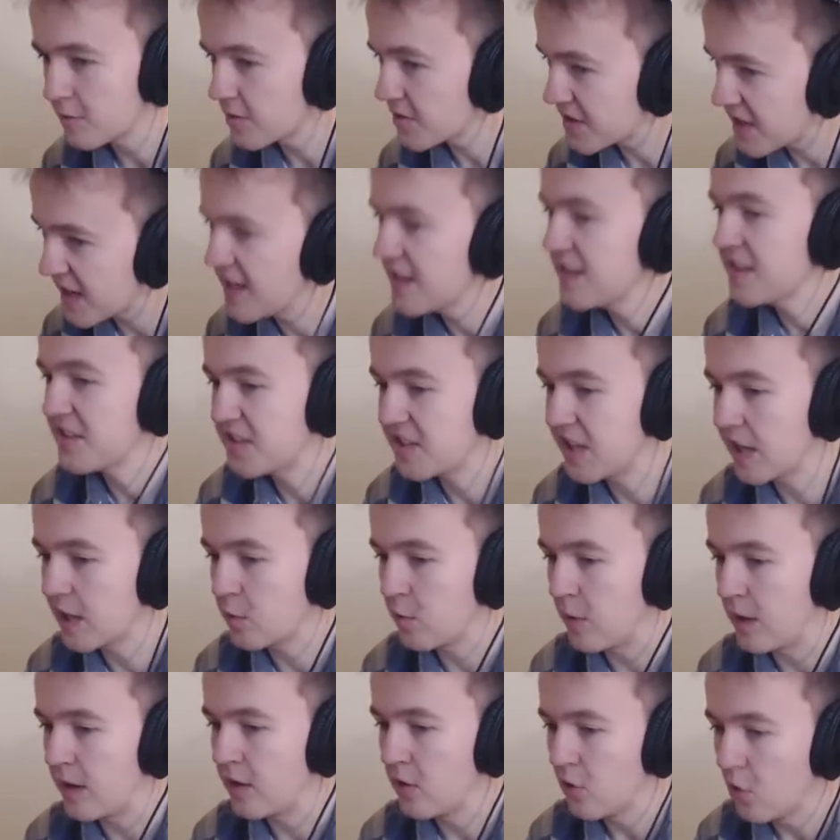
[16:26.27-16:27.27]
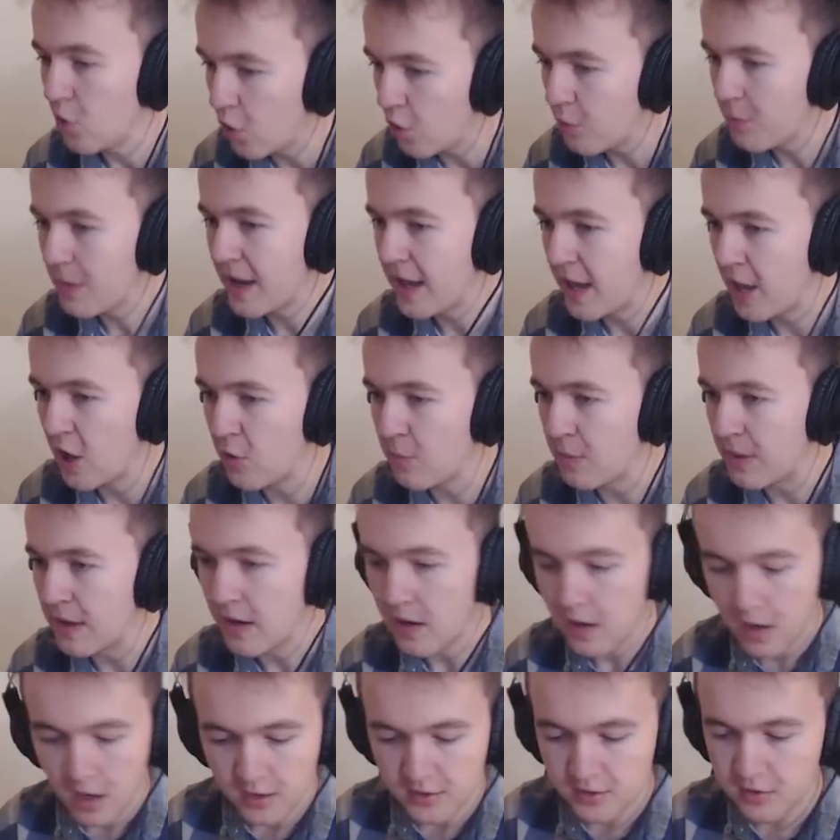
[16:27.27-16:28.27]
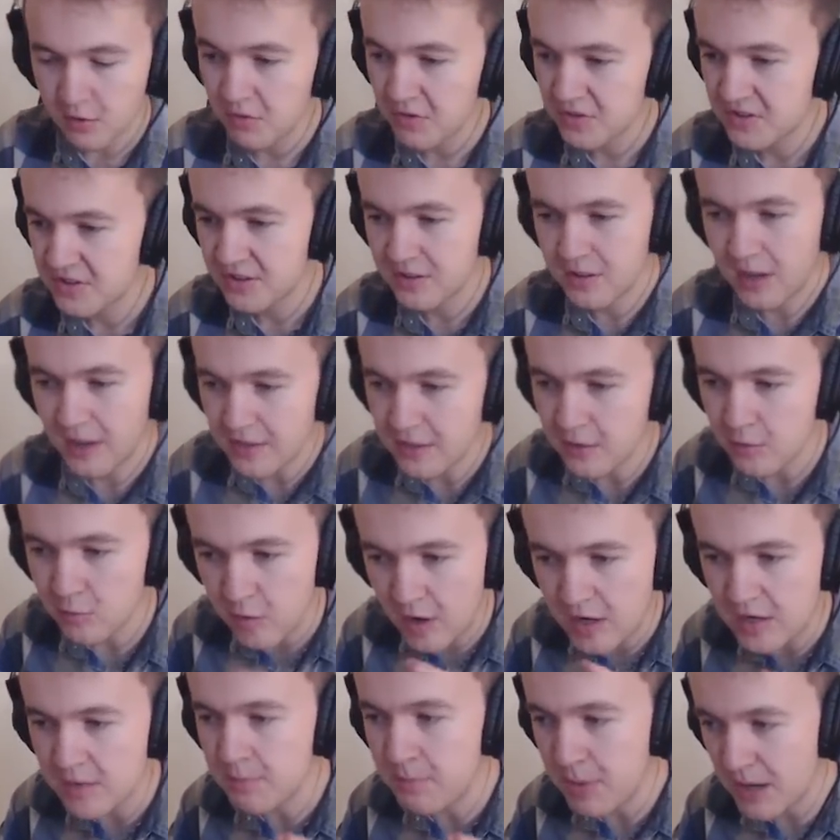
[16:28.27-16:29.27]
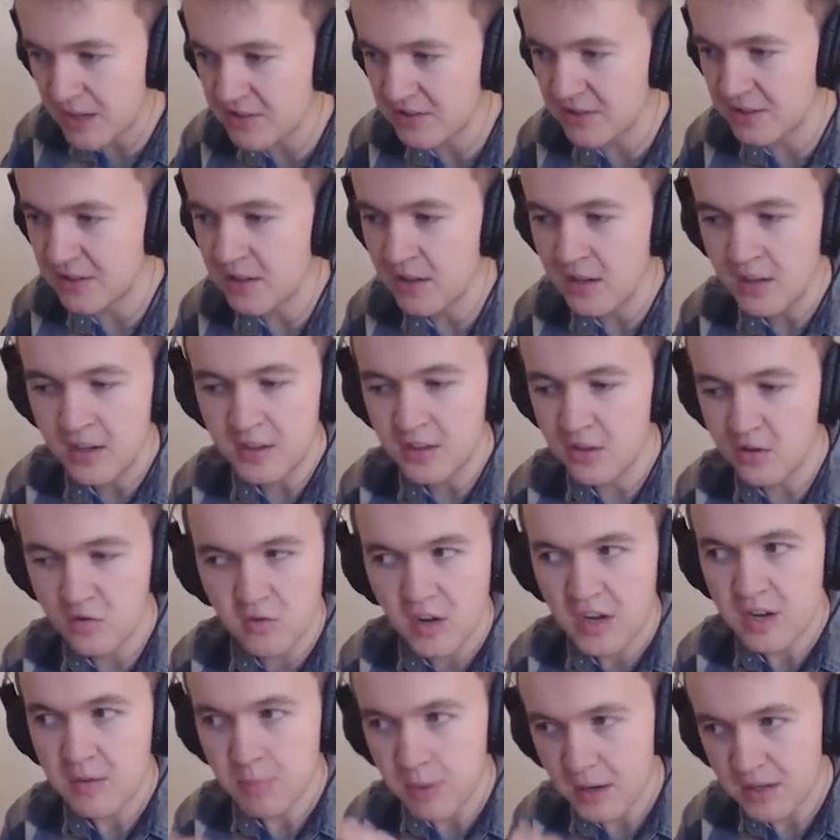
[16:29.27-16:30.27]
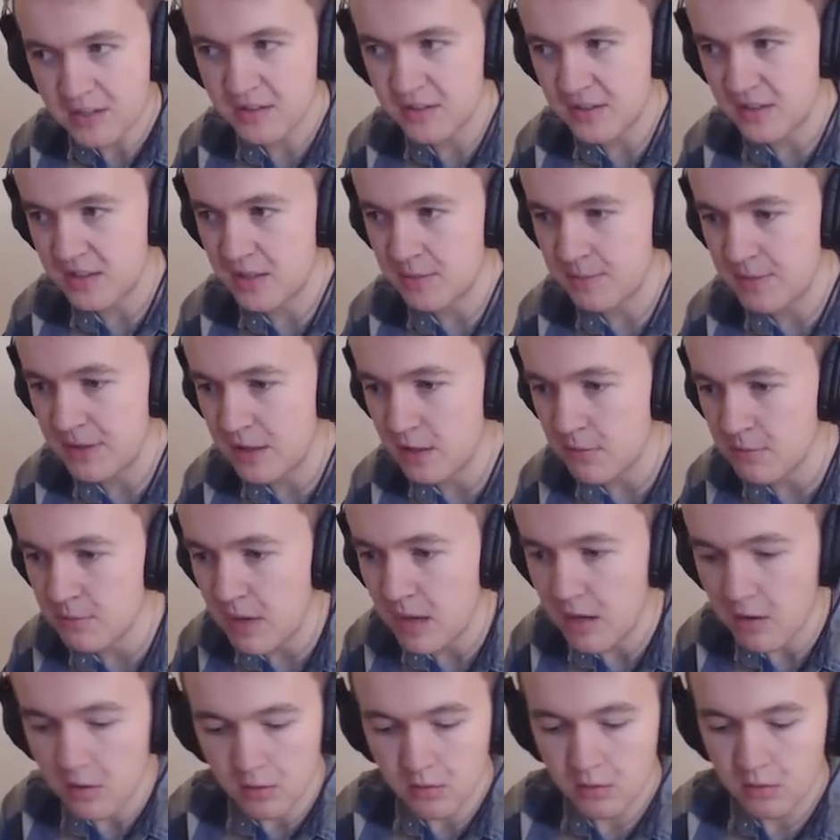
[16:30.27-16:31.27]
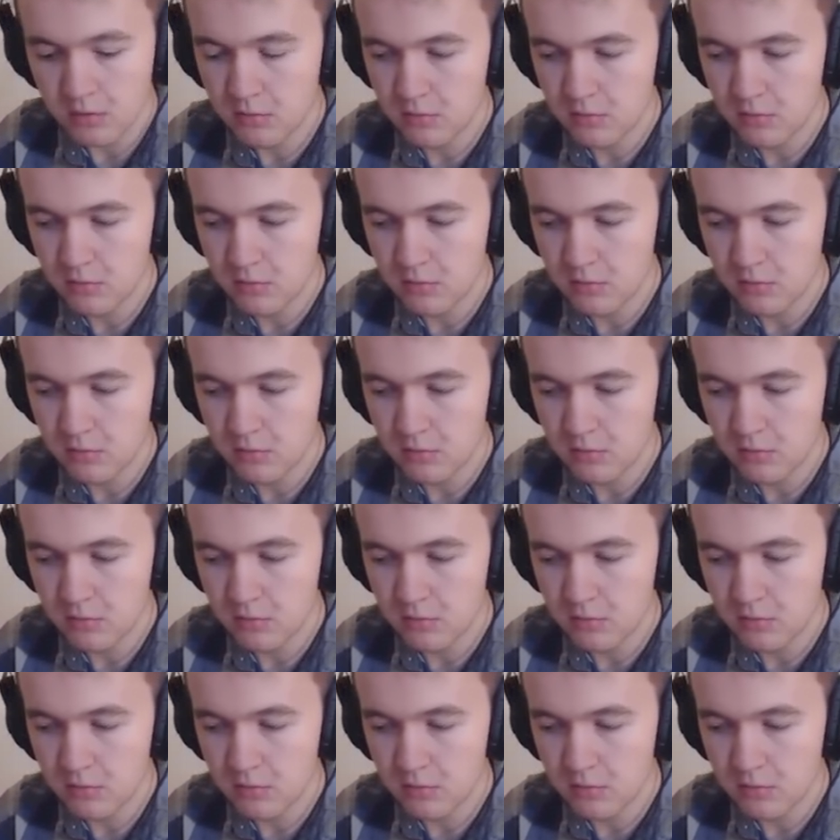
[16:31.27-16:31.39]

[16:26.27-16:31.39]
As long as I hit the Segway or my helmet, as long as, like, the red button. The red button's the bit that ma-